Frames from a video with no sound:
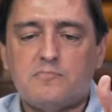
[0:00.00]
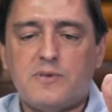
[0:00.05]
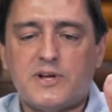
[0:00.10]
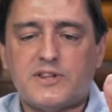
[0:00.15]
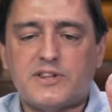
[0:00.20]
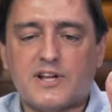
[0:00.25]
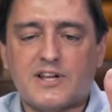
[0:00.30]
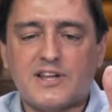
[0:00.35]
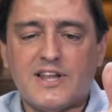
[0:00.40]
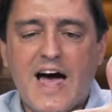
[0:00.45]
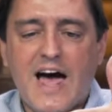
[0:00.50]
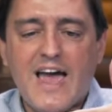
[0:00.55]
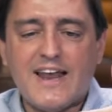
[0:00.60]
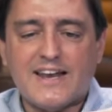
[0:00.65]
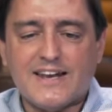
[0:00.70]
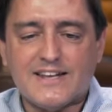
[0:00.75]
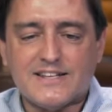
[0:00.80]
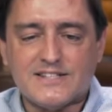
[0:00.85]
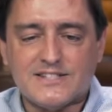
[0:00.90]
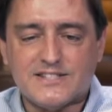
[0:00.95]
But the
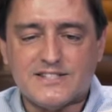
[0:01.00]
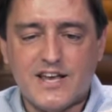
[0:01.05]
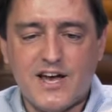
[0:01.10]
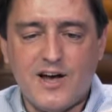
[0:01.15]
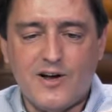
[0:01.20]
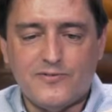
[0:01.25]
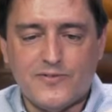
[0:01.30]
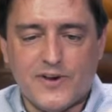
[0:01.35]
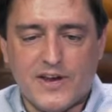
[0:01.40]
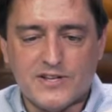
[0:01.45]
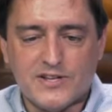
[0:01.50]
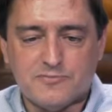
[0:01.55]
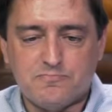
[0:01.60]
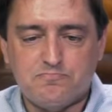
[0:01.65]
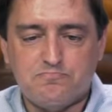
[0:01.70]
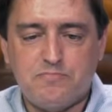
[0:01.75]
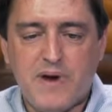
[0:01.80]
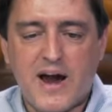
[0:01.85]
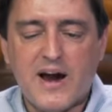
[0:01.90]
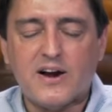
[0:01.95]
light itself is
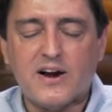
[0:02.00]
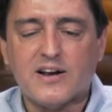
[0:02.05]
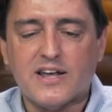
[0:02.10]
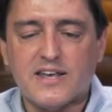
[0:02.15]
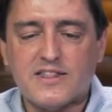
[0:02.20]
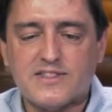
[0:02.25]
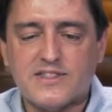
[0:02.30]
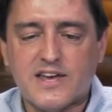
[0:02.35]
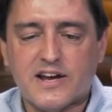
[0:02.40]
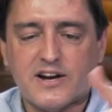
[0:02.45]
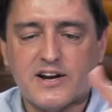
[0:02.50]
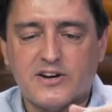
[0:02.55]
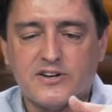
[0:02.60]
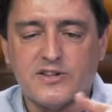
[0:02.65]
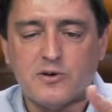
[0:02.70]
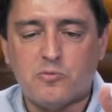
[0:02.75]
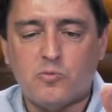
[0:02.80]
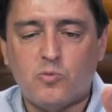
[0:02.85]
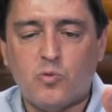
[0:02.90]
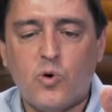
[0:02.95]
barely
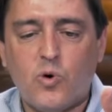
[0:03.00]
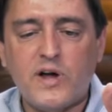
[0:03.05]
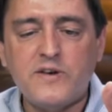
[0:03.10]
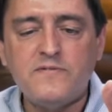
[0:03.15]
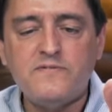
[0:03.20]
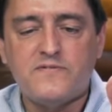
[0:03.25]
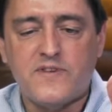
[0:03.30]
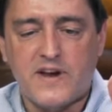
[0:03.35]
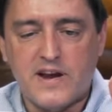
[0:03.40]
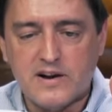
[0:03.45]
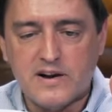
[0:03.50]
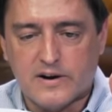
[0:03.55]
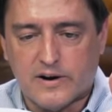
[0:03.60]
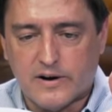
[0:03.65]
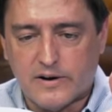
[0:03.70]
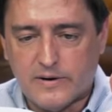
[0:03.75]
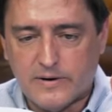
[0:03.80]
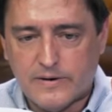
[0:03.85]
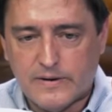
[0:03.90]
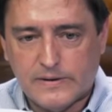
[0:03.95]
thicker than one
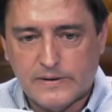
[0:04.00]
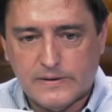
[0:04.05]
finger.